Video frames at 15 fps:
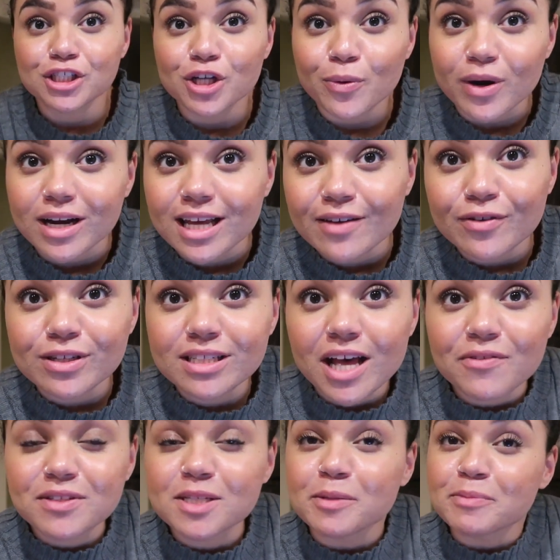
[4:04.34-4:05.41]
So we're gonna give
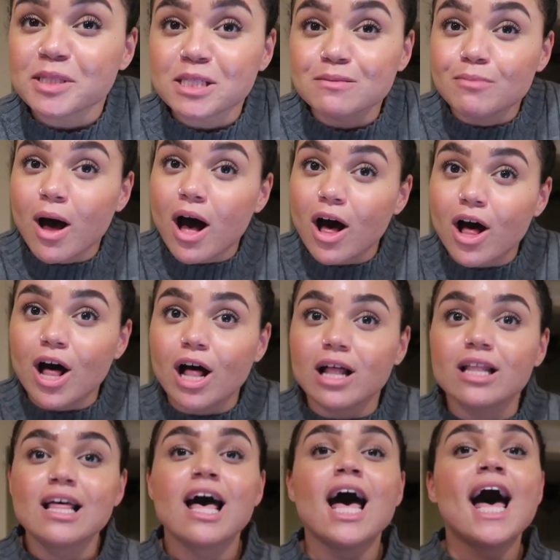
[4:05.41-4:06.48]
ourselves some
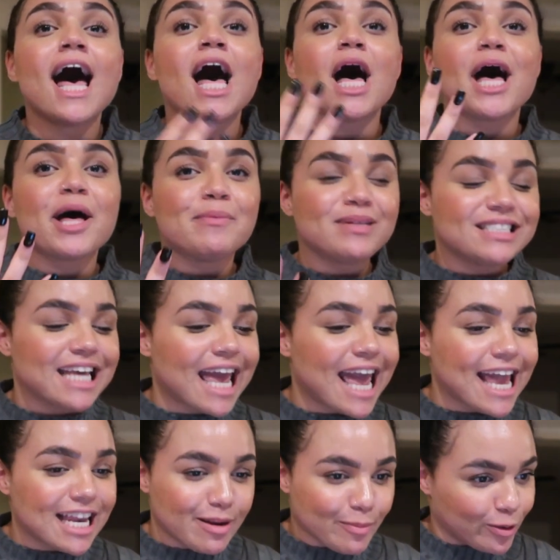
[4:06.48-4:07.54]
small
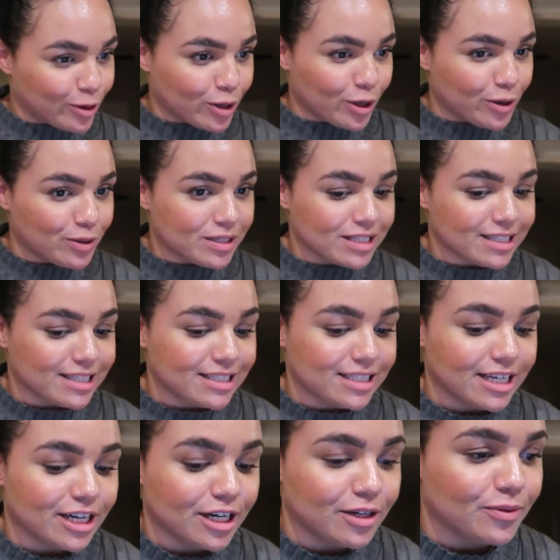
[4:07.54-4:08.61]
obtainable goals this
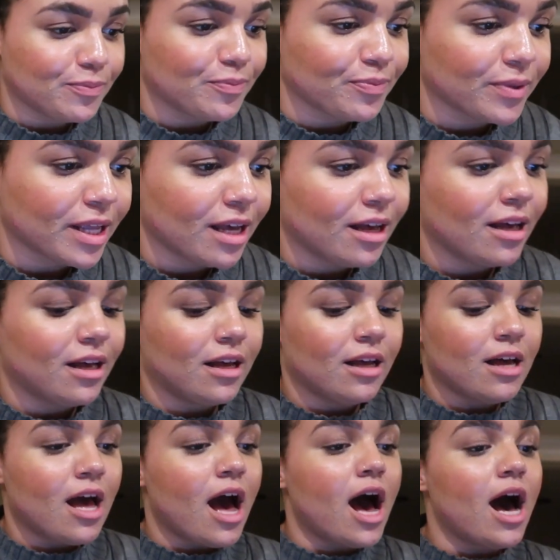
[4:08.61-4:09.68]
year.
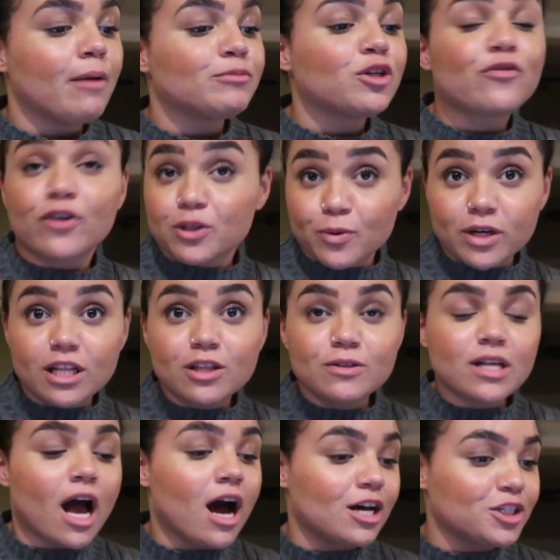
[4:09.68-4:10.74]
So first we're gonna lose
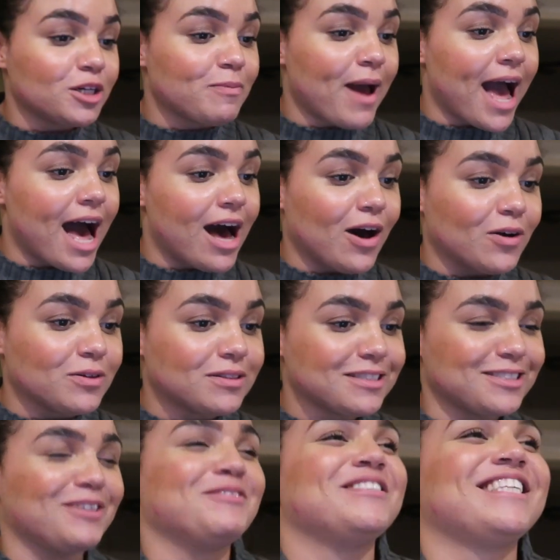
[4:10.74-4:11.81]
100 pounds.
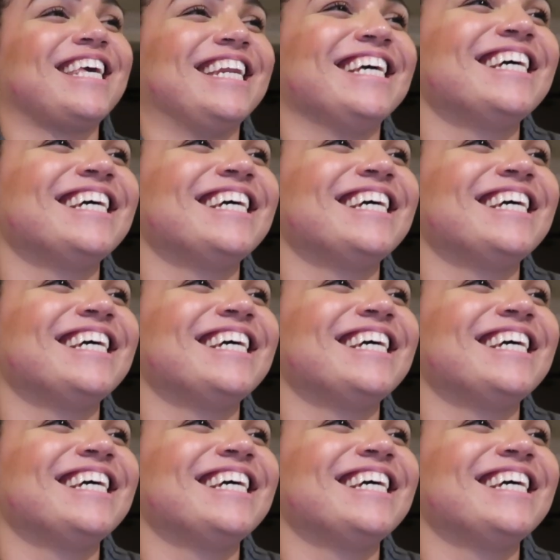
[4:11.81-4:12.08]
I'm just kidding.